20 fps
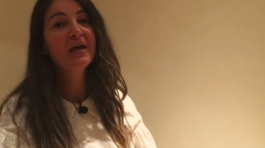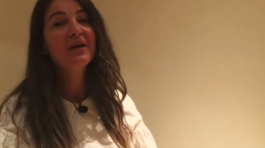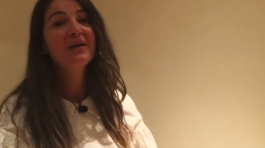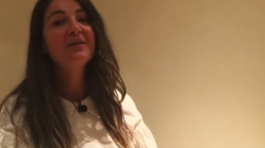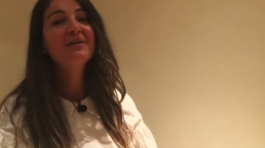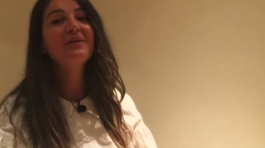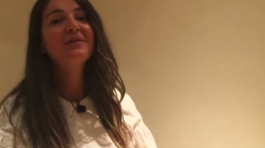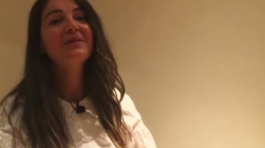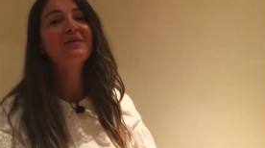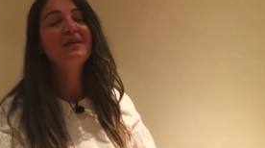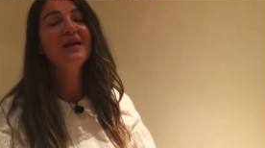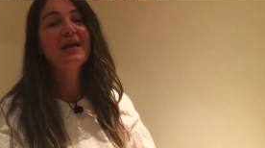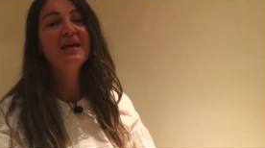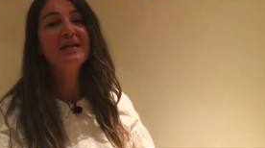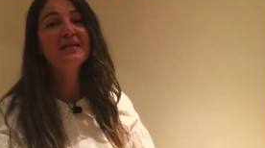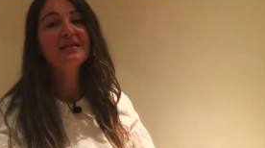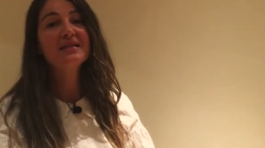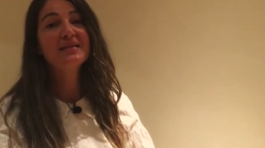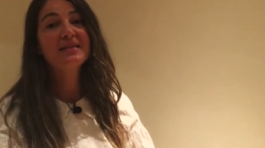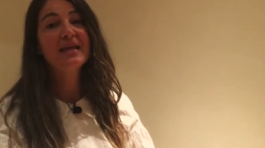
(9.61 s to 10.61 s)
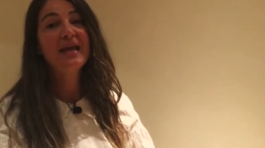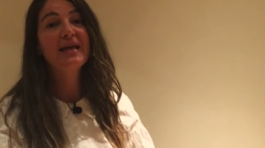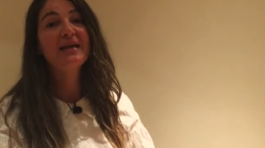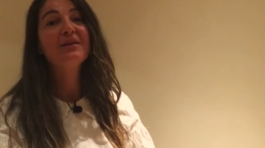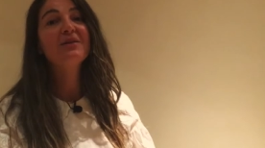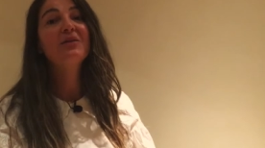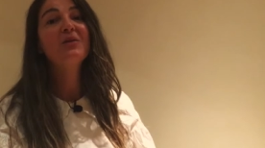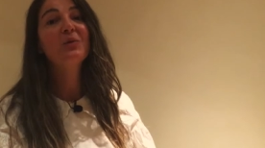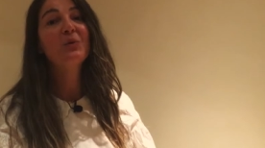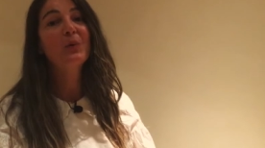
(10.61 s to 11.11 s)
Today is day
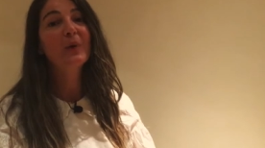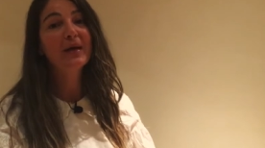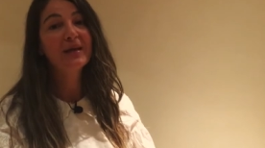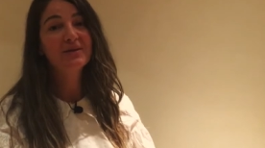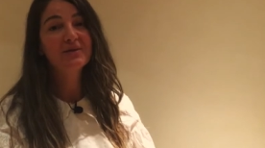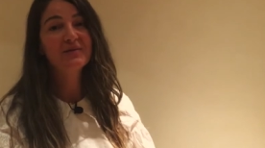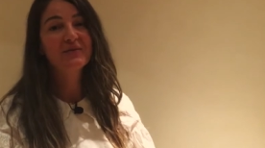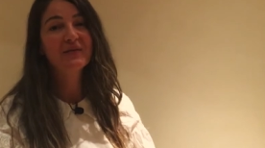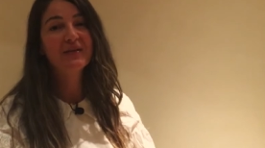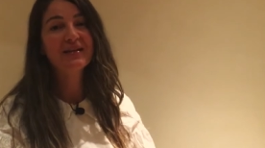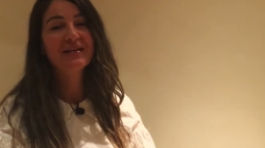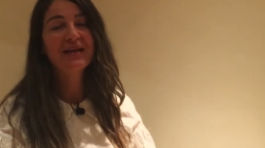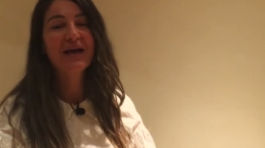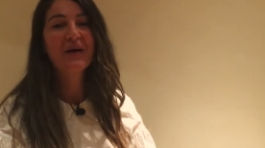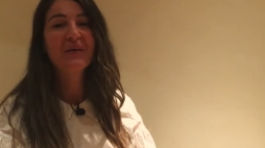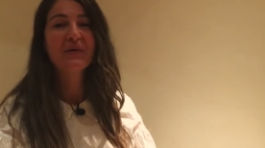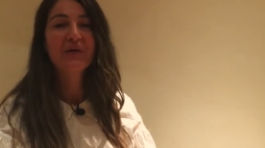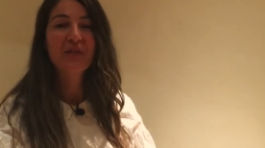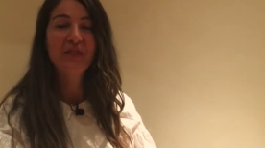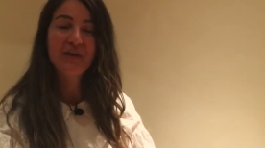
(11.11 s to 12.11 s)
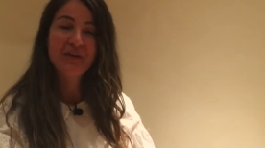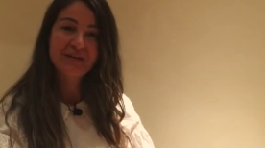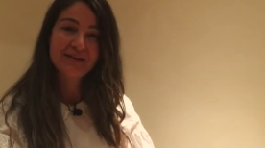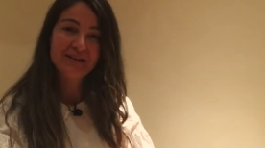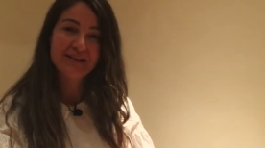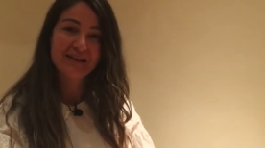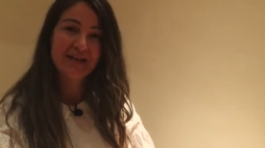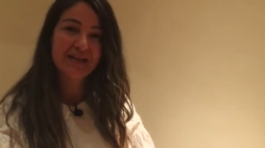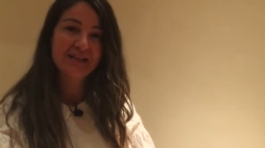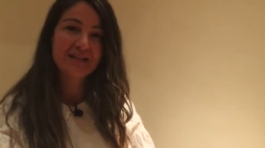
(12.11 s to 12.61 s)
12 in our 30
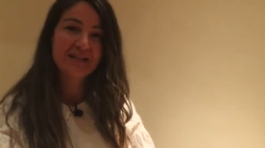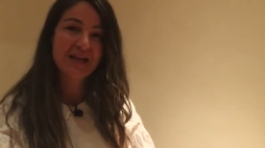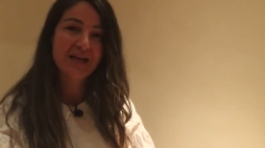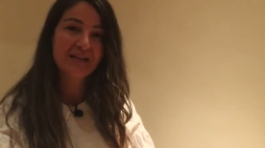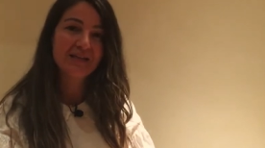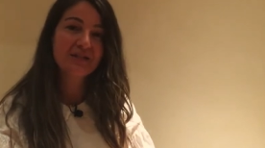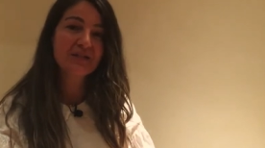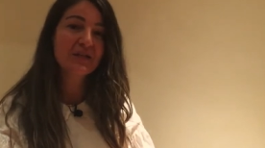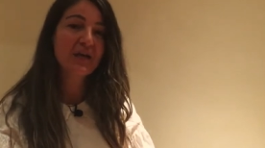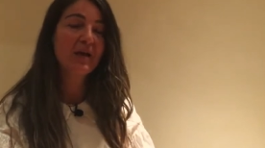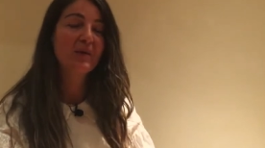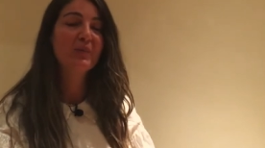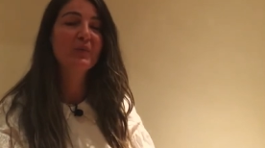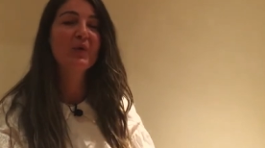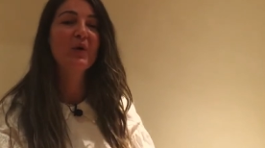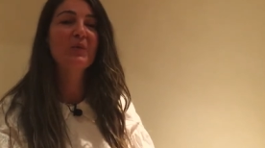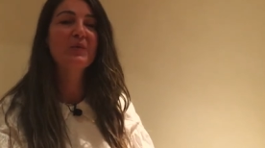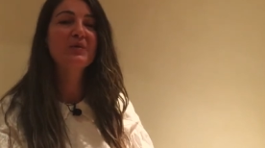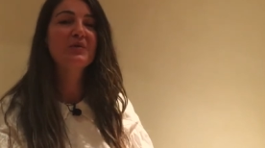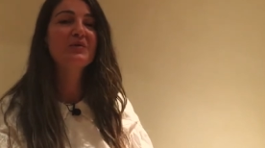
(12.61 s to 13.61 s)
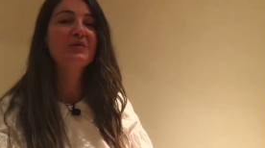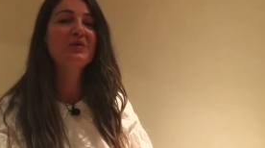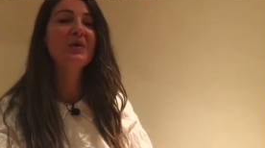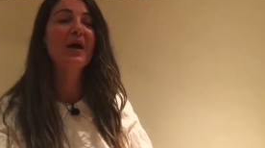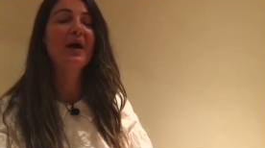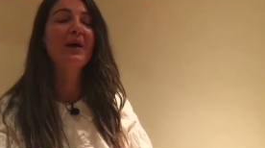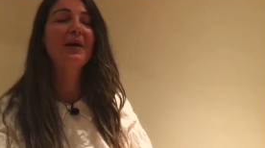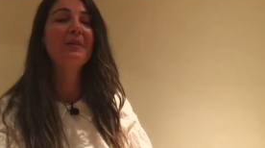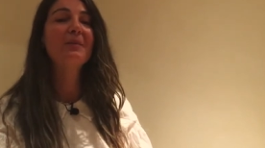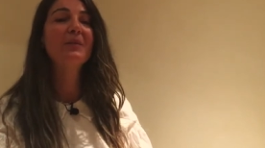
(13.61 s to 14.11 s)
day challenge. I promised you I
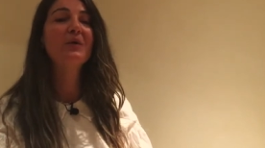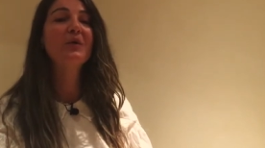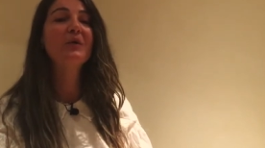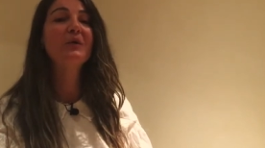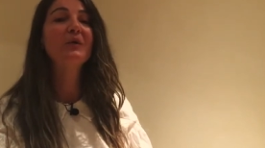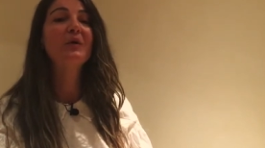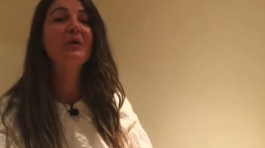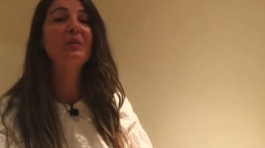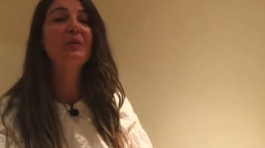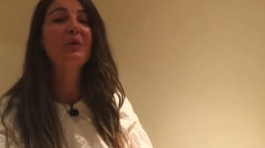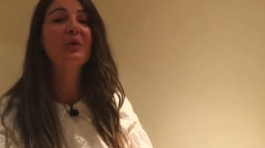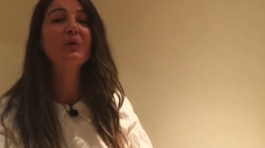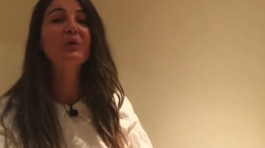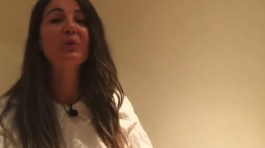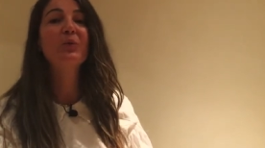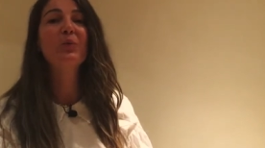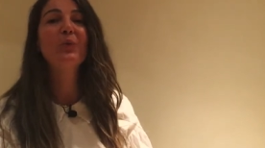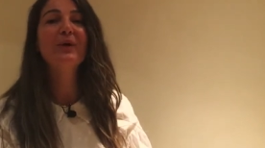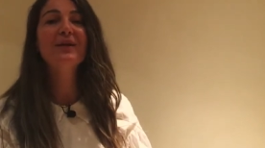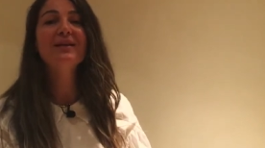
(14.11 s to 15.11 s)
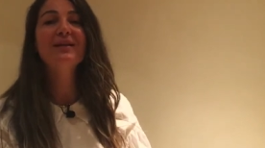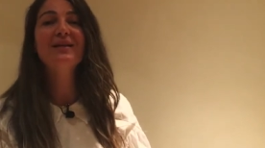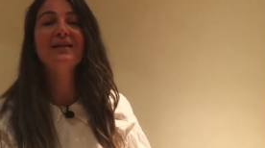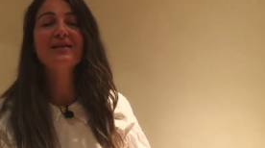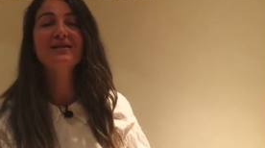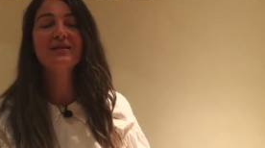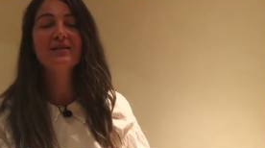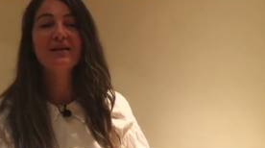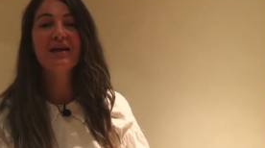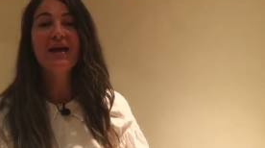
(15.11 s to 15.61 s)
am going to upload one
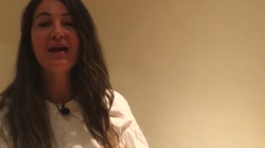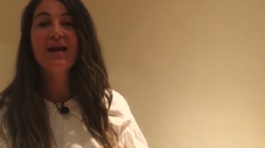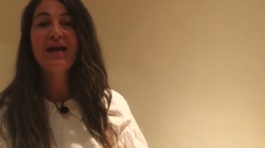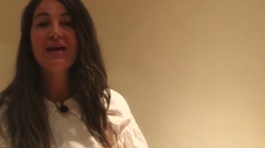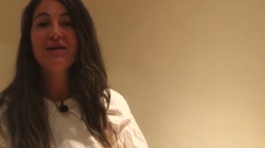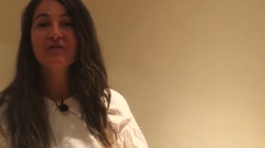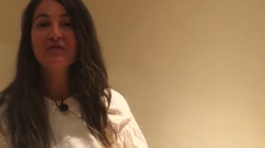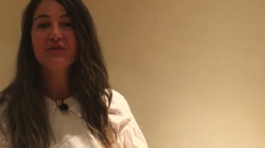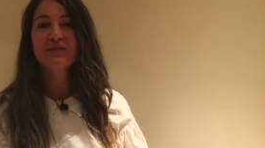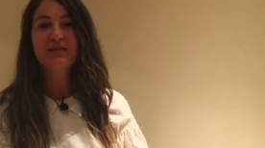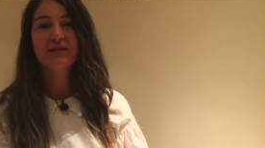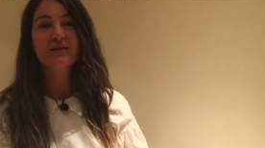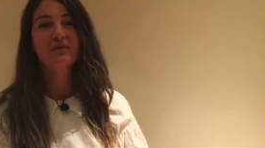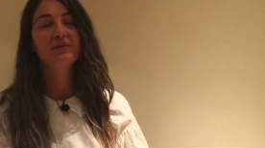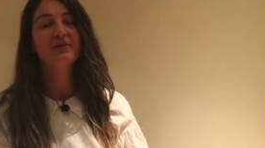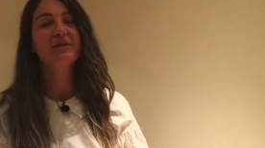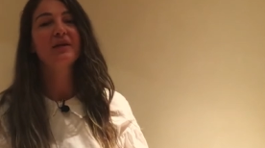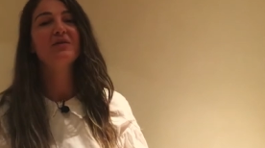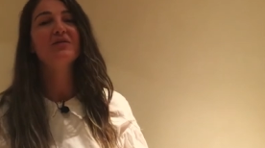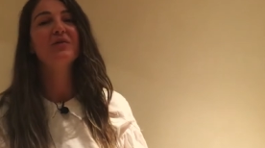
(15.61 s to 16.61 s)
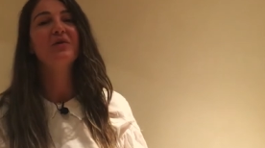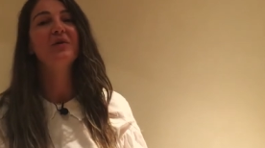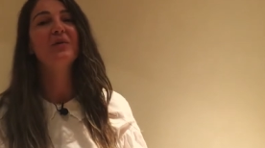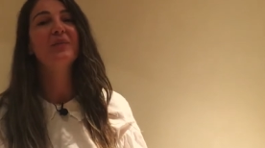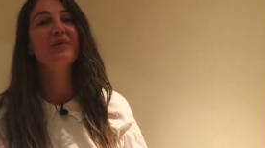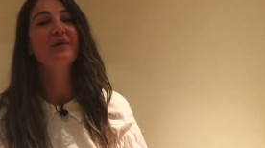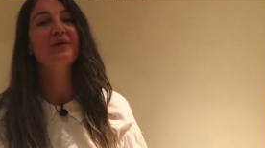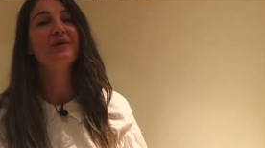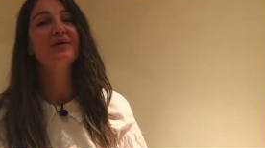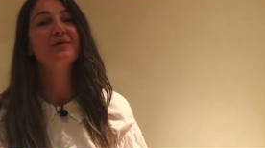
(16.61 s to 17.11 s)
lesson every single day for a
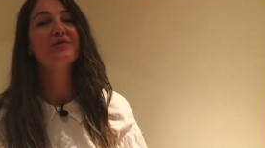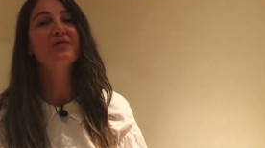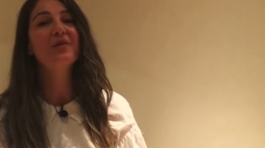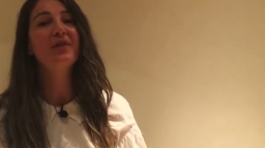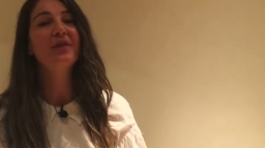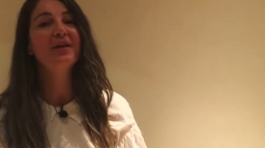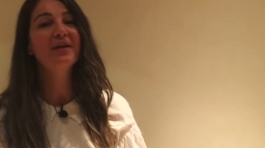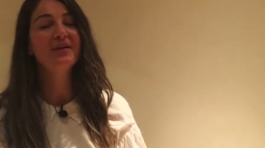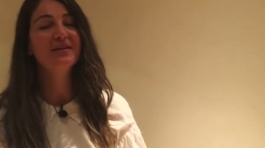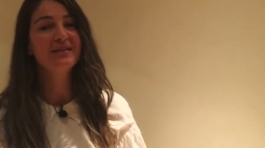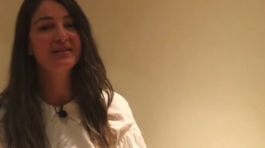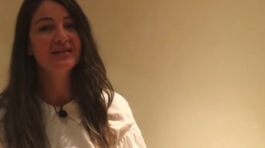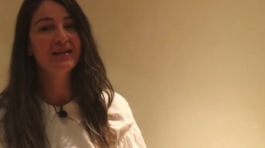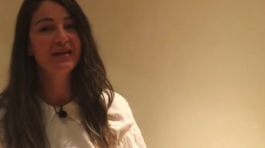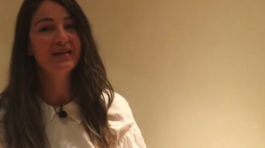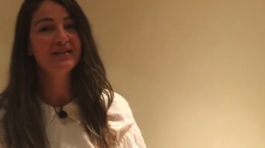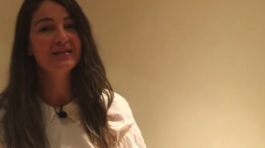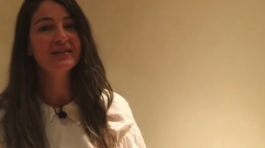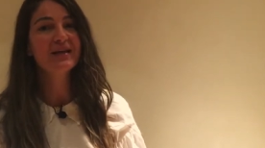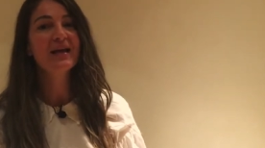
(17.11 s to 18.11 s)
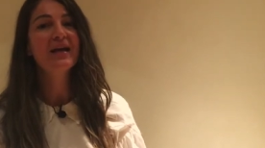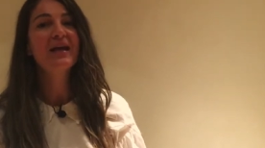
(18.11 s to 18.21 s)
period of 30 days.